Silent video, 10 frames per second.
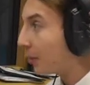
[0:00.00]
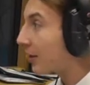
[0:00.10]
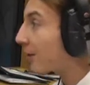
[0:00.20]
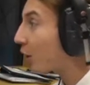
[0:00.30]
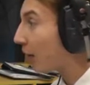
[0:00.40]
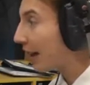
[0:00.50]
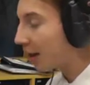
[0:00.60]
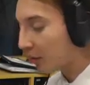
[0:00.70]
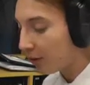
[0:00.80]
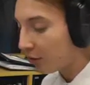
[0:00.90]
But there's a
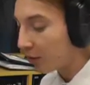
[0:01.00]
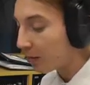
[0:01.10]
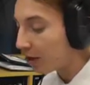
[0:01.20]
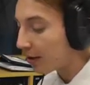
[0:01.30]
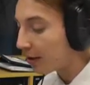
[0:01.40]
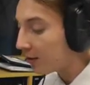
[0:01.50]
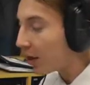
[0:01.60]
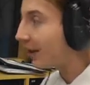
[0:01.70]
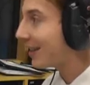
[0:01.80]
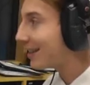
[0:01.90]
threat coming from the other end in
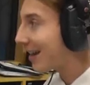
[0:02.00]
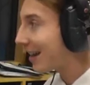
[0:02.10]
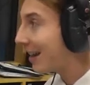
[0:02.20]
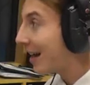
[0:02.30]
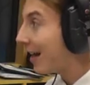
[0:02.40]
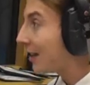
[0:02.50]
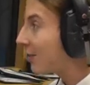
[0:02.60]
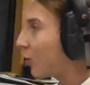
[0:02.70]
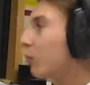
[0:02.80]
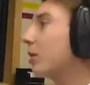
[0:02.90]
Vikings A.
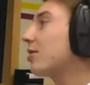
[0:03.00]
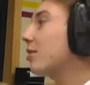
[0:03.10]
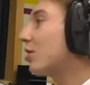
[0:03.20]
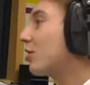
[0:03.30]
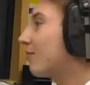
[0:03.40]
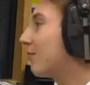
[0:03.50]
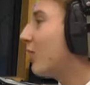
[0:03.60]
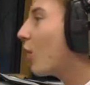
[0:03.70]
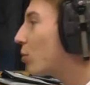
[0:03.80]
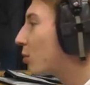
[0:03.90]
Tom Wilson just
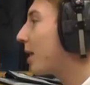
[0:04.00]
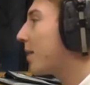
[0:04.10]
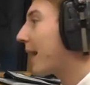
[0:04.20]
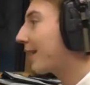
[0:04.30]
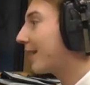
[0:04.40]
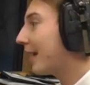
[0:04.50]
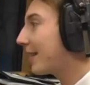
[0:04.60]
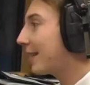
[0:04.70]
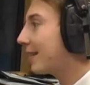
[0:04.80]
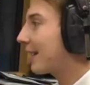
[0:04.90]
knows where the back of the
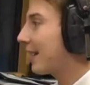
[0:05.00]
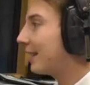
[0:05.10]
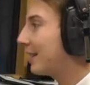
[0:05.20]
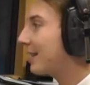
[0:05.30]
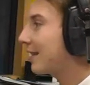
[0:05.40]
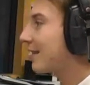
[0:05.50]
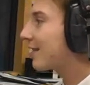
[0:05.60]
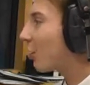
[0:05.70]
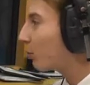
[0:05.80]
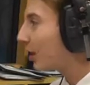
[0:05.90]
net is, and he's
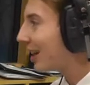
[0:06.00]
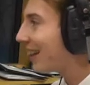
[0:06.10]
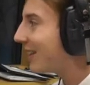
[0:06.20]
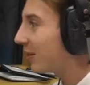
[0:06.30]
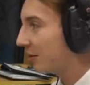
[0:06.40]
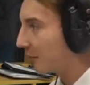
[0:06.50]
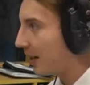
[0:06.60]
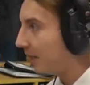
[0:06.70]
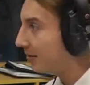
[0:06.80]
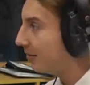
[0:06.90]
so clinical as well.